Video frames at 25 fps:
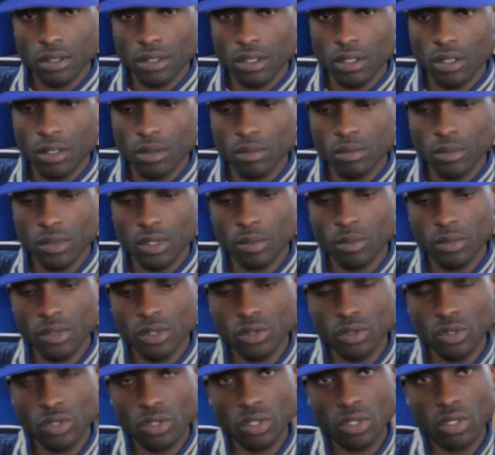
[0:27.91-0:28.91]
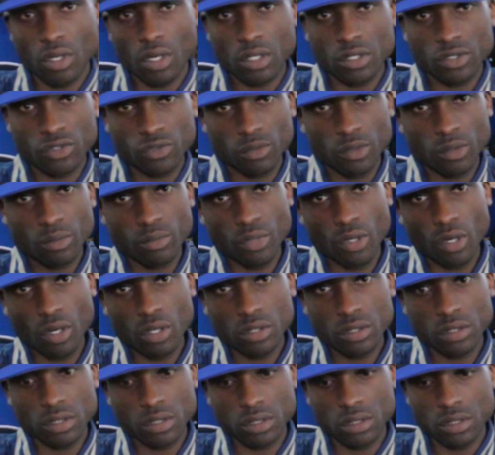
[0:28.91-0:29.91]
I'm a New York artist from the
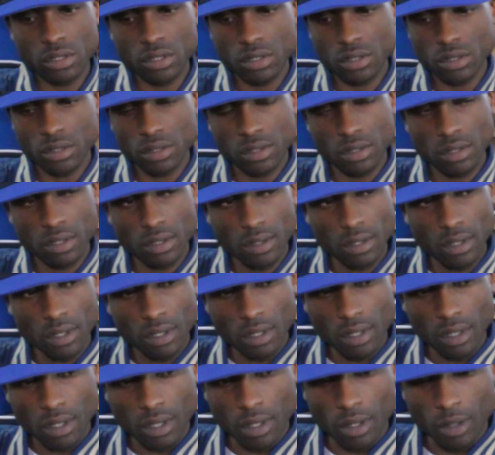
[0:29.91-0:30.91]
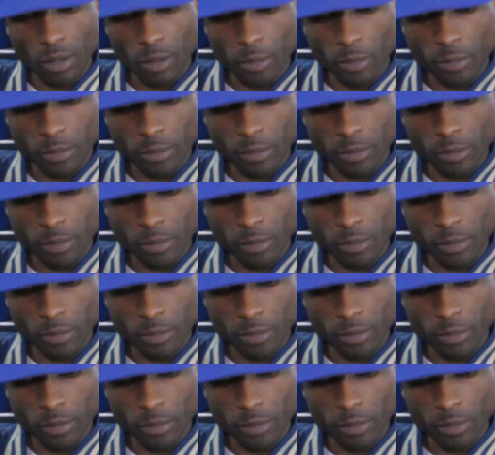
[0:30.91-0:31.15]
Bronx. I